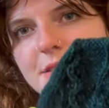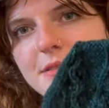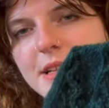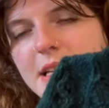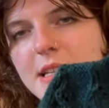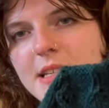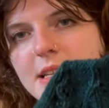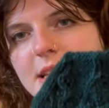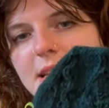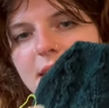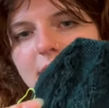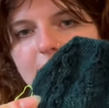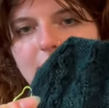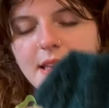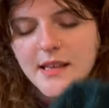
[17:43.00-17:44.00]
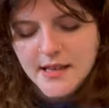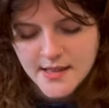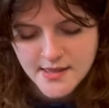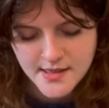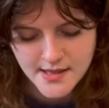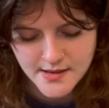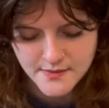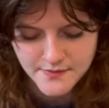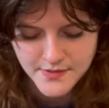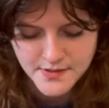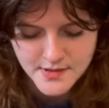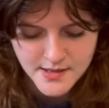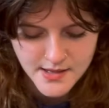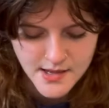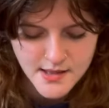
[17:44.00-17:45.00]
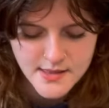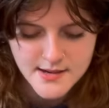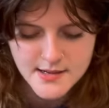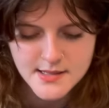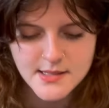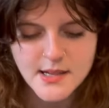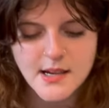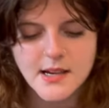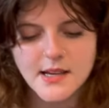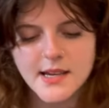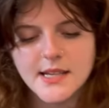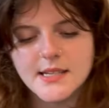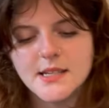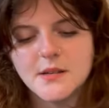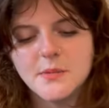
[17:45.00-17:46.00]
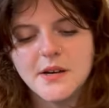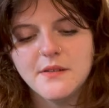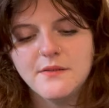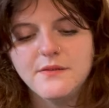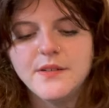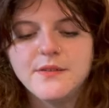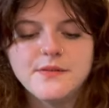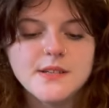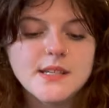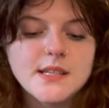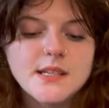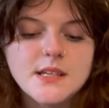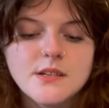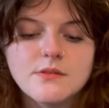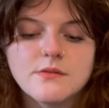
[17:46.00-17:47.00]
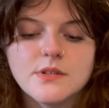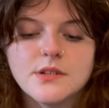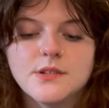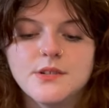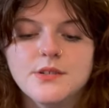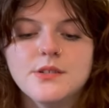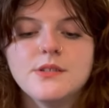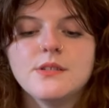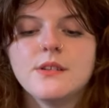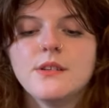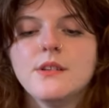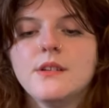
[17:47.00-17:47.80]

it. And then for the other sock, I did about 15 rows